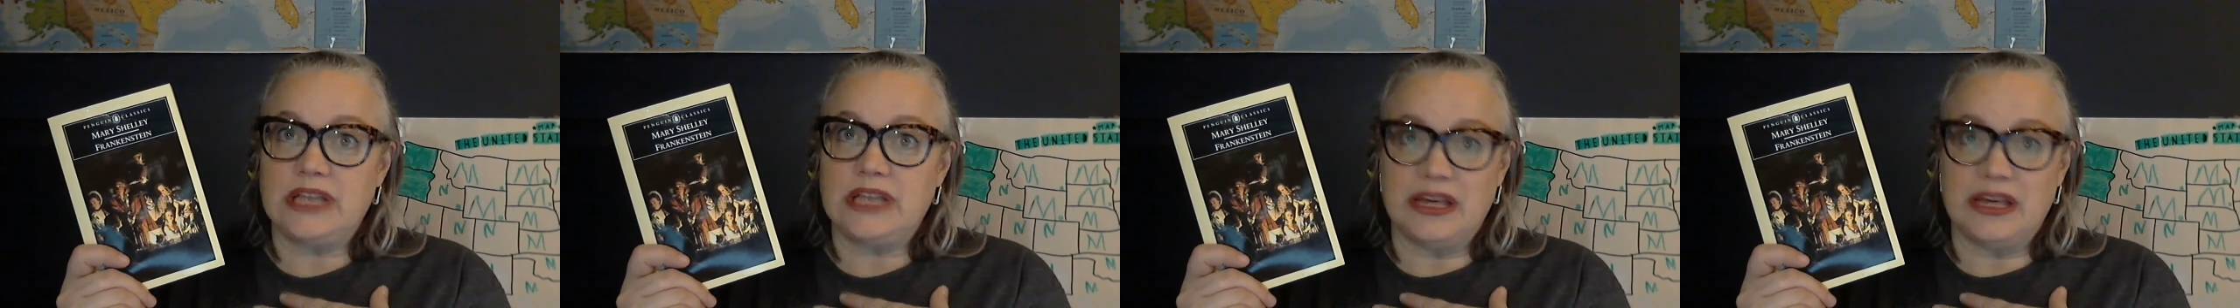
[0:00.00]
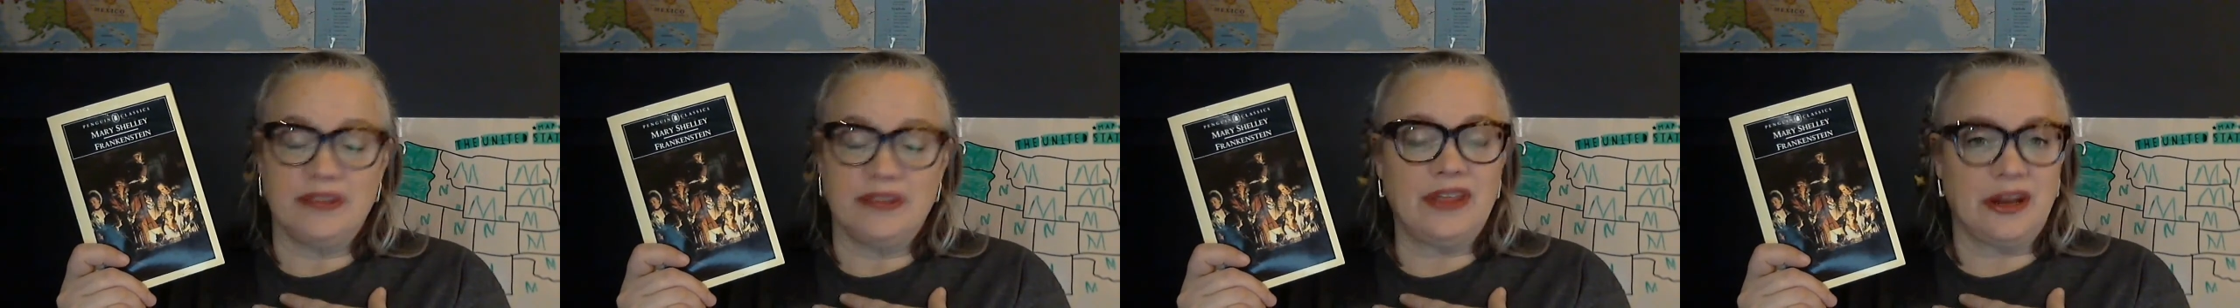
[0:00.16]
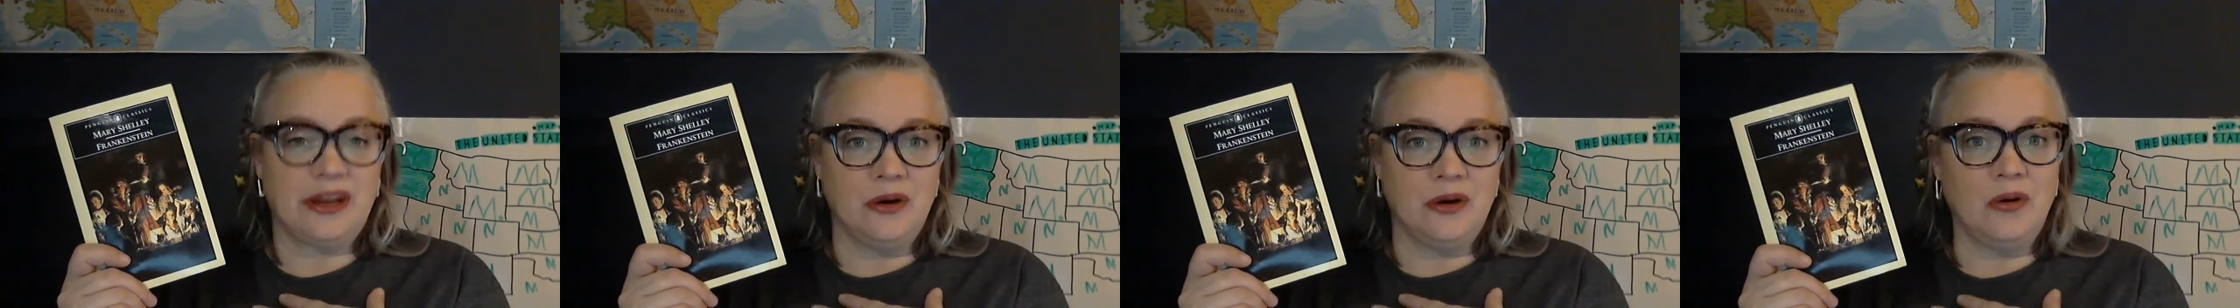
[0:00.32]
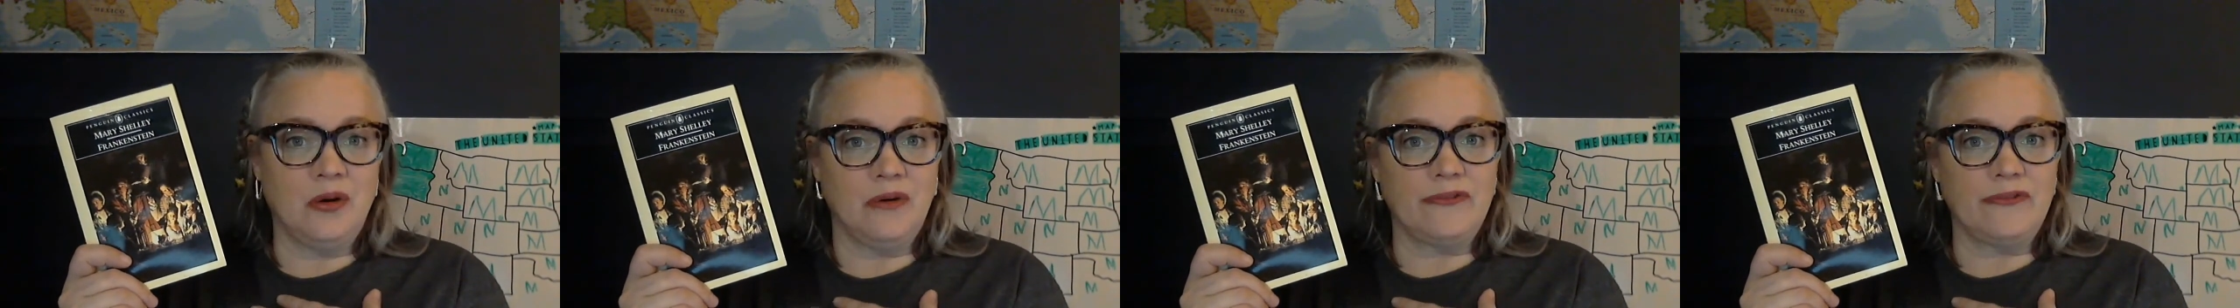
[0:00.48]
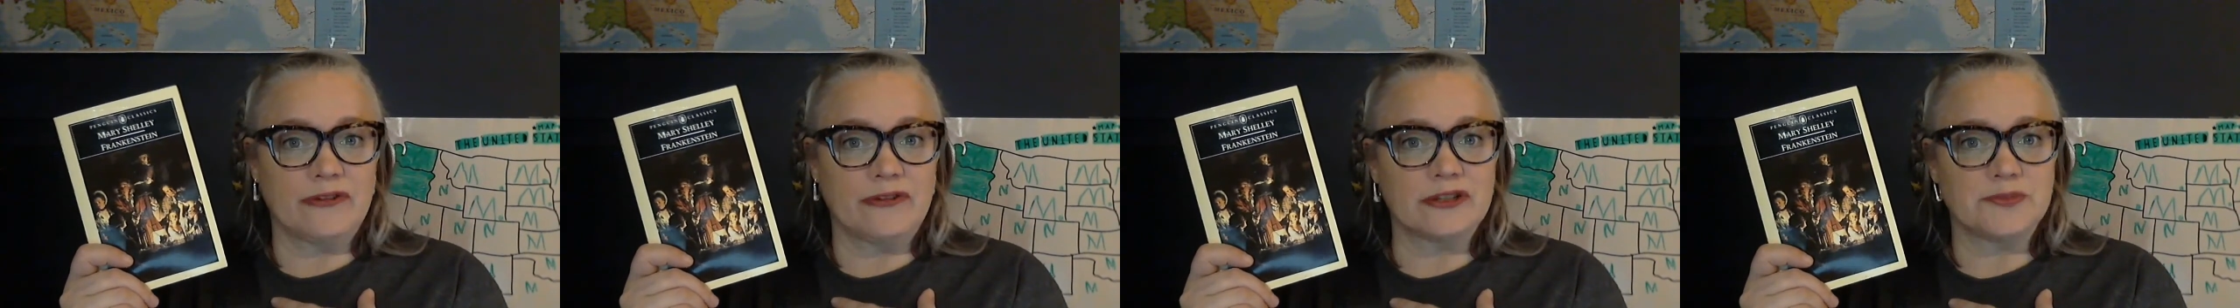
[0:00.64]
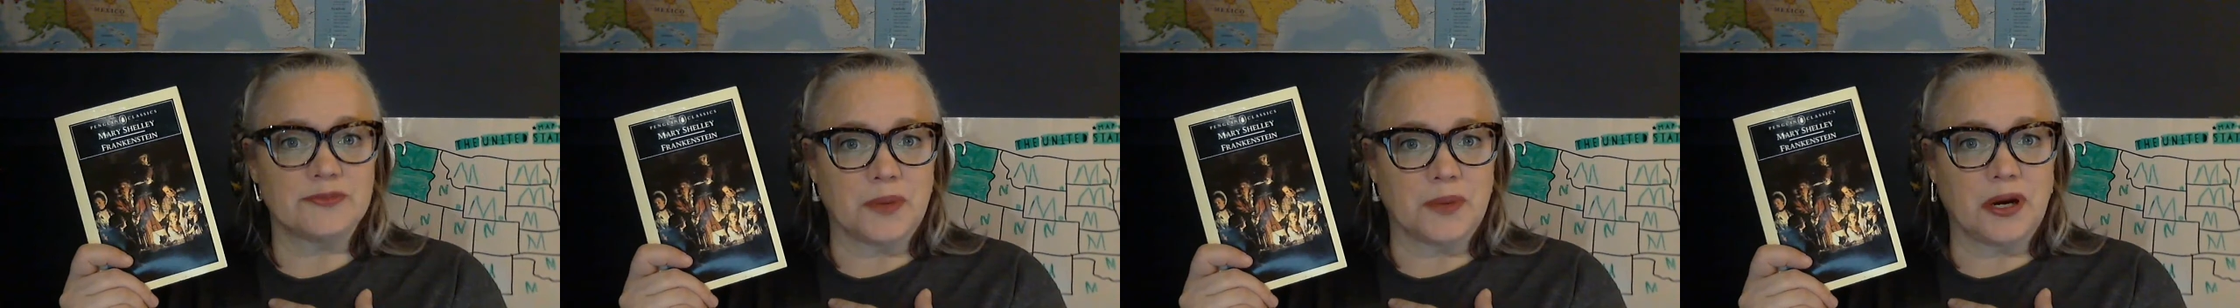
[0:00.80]
That whole
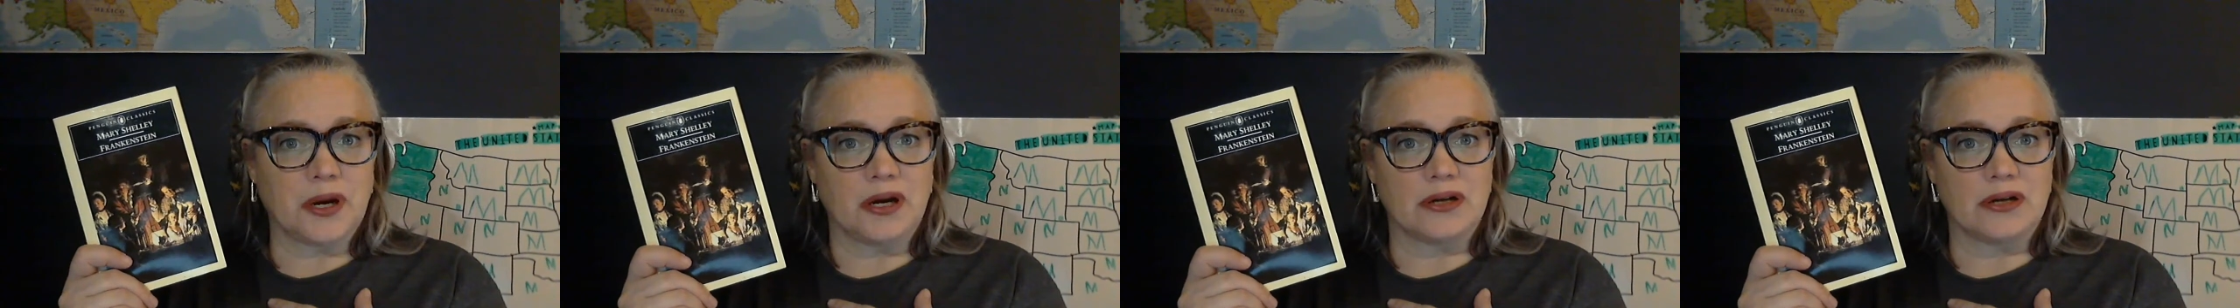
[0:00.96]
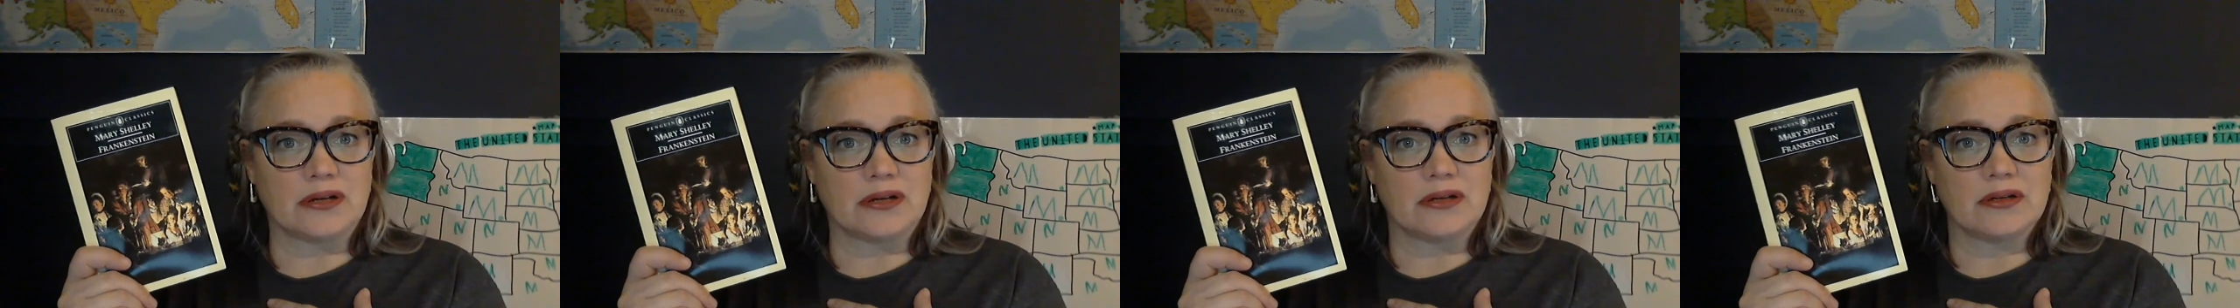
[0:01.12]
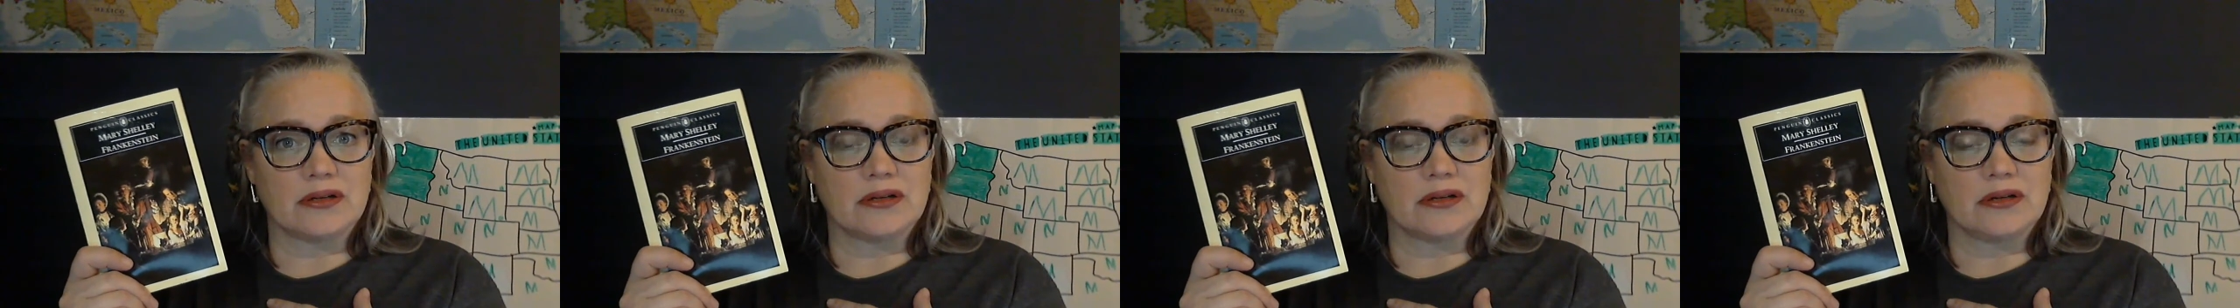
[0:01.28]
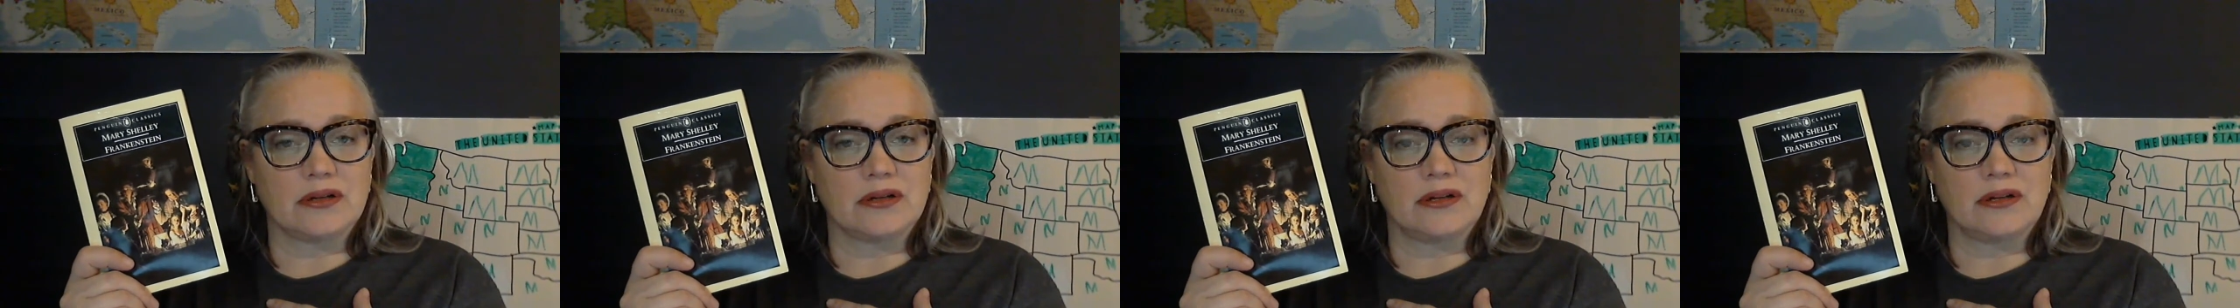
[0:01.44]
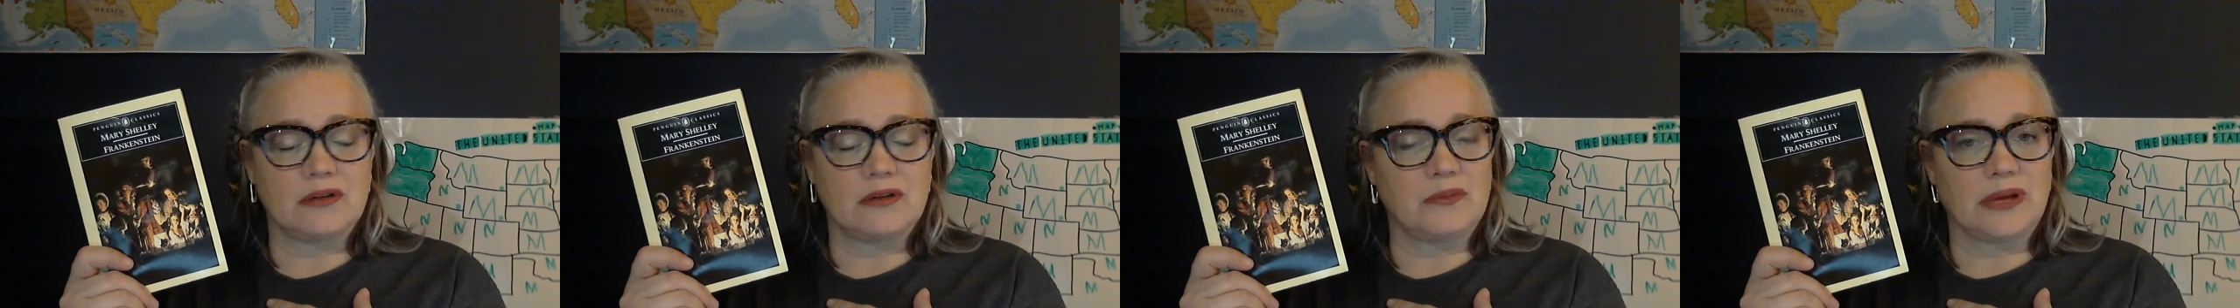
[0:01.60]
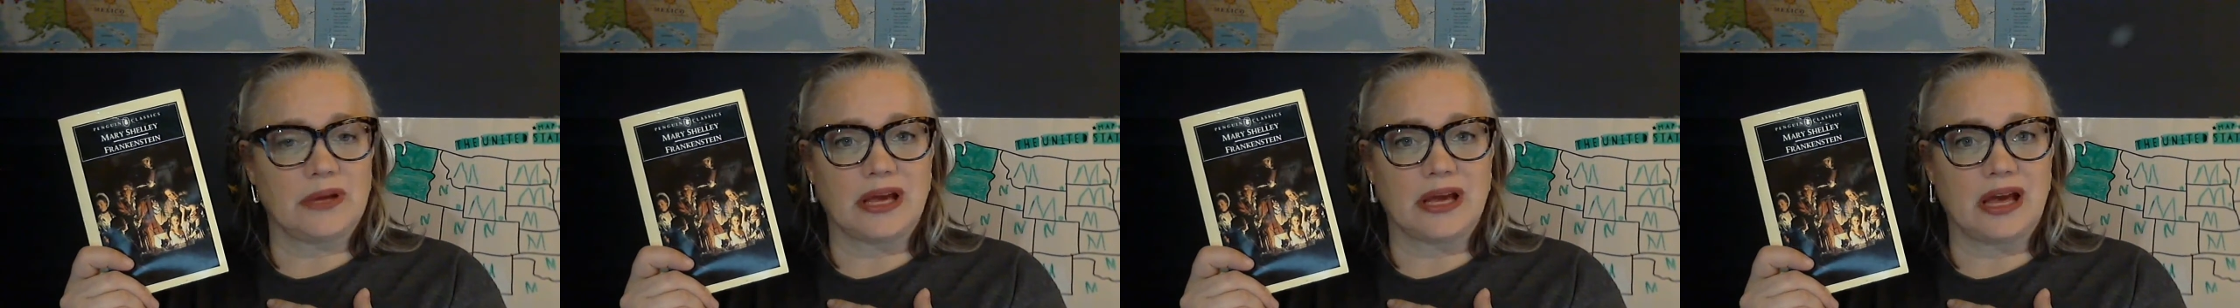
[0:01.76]
first part,
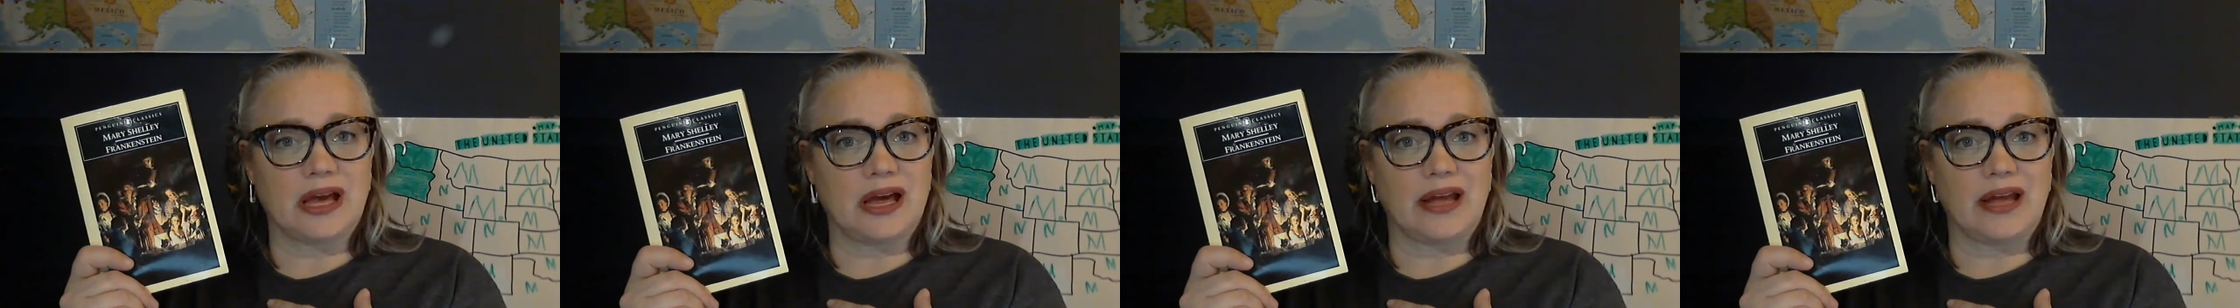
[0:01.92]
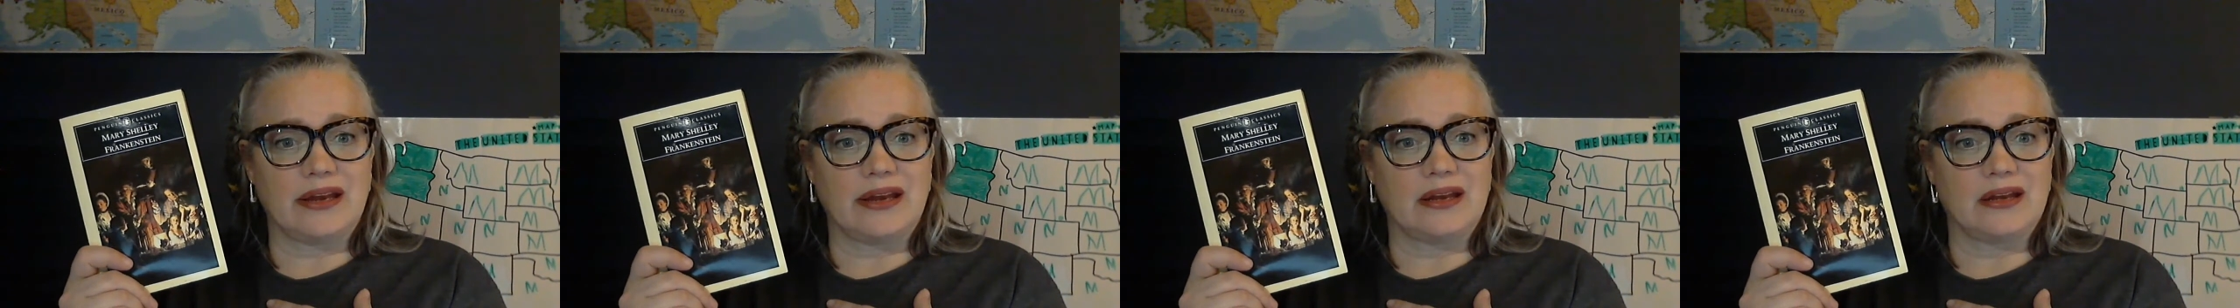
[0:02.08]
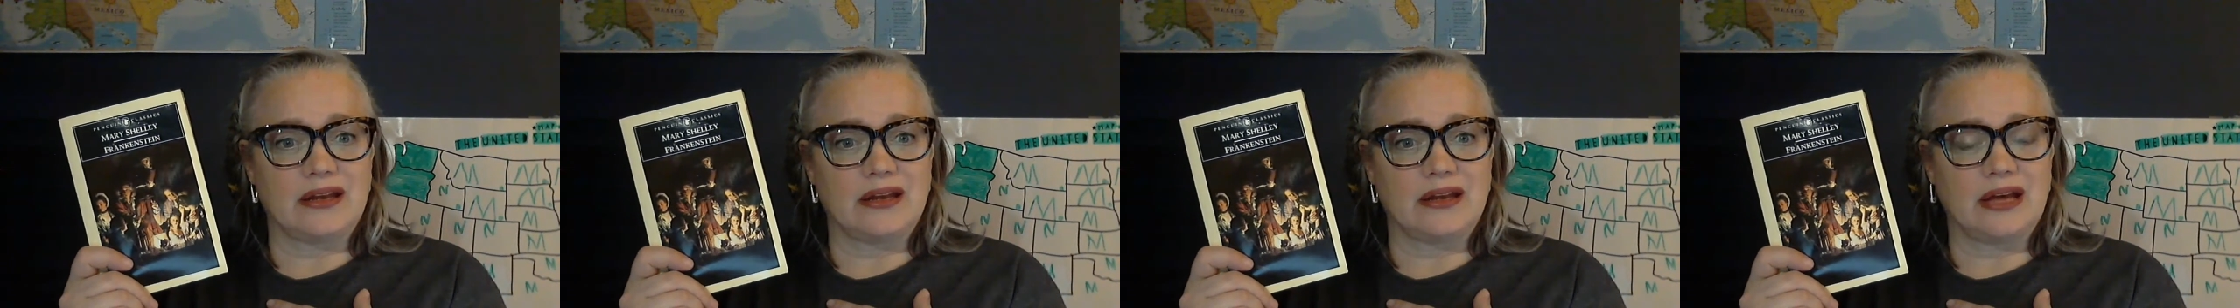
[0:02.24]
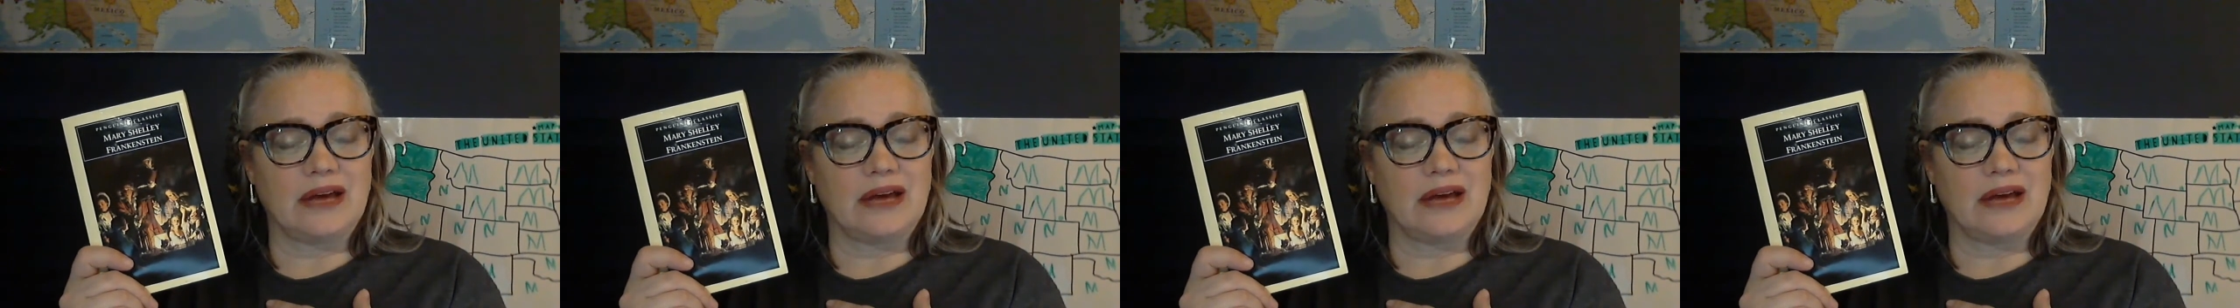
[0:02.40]
oh my God.